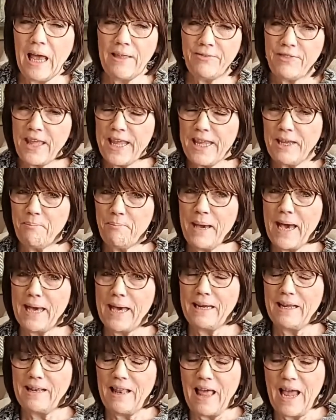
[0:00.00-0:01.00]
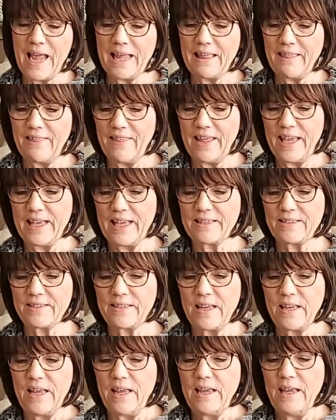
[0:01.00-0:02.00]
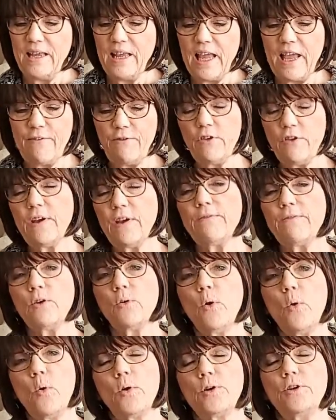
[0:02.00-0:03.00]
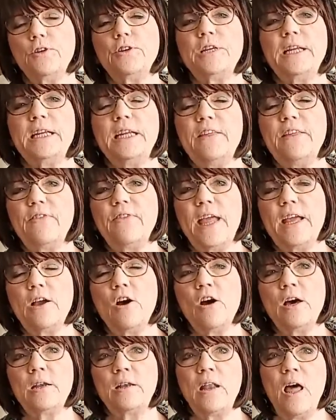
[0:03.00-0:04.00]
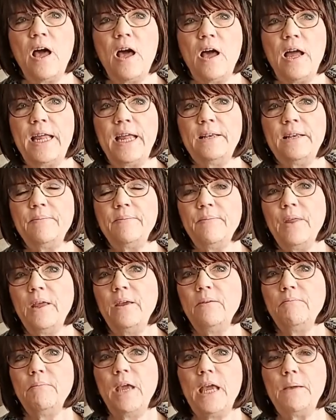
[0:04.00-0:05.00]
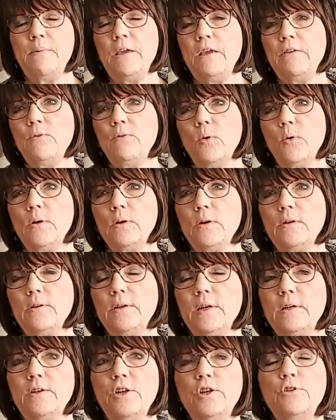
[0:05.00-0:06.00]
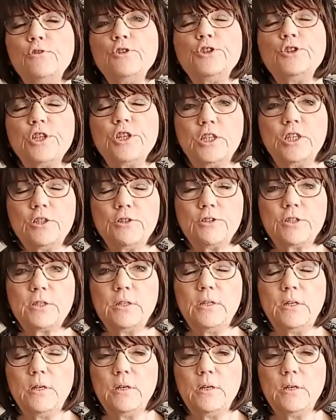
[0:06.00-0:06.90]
Think about it like this. If you've ever ordered anything online, maybe you've ordered a new shirt,